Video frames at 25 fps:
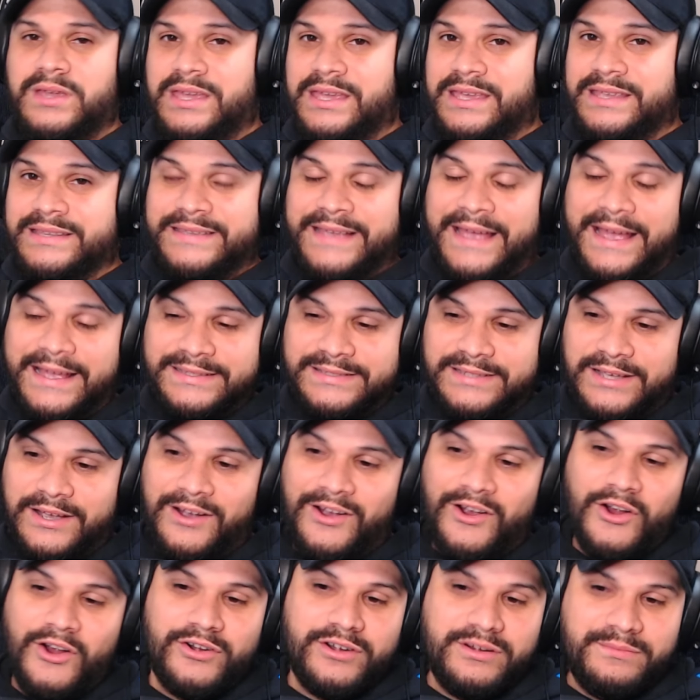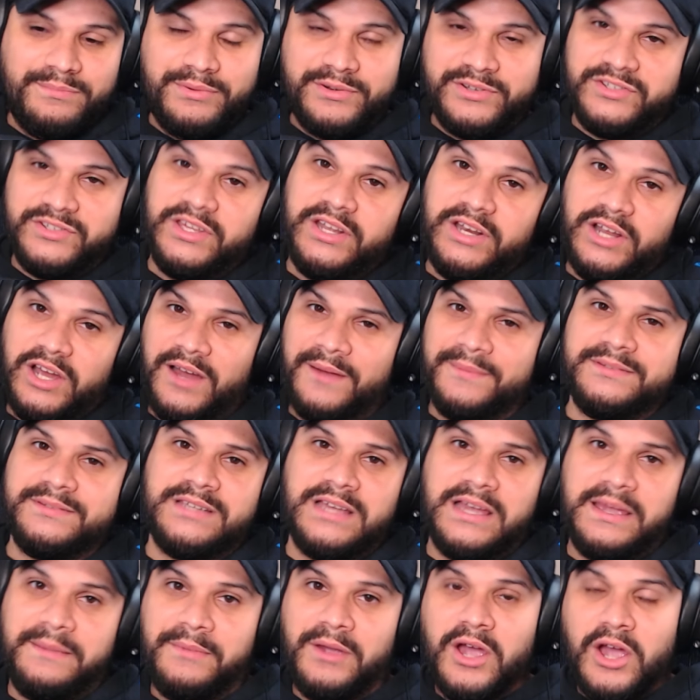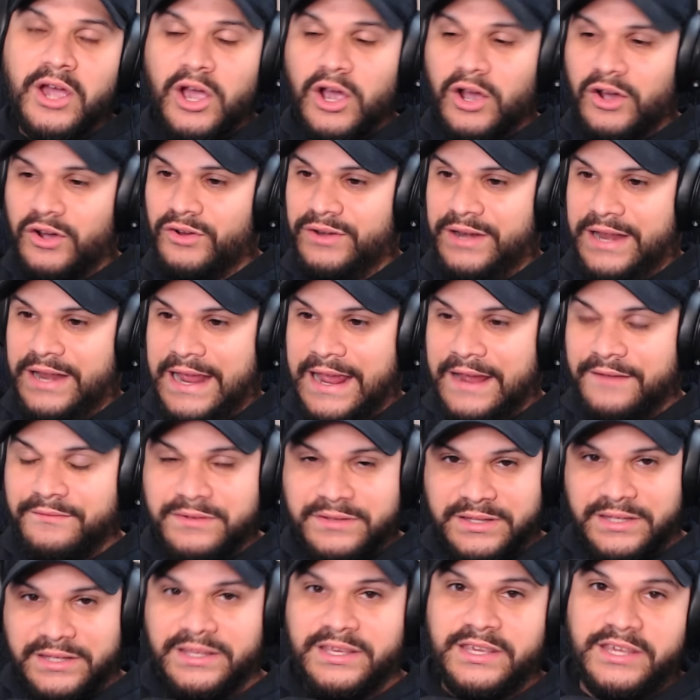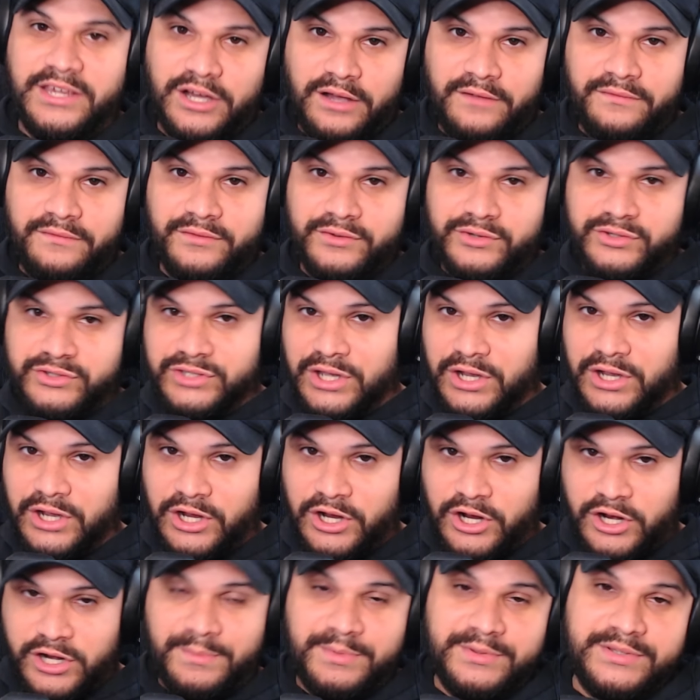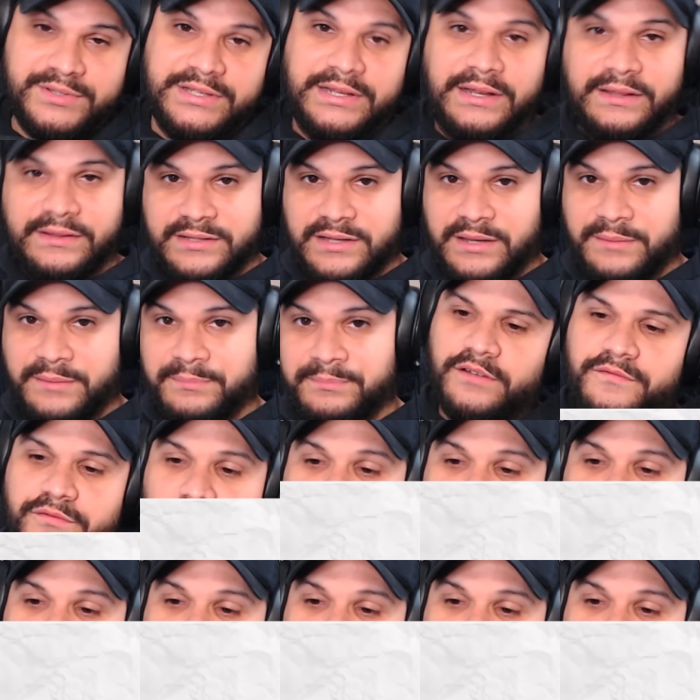He has 100% uptime on everything he offers 100% of the time. So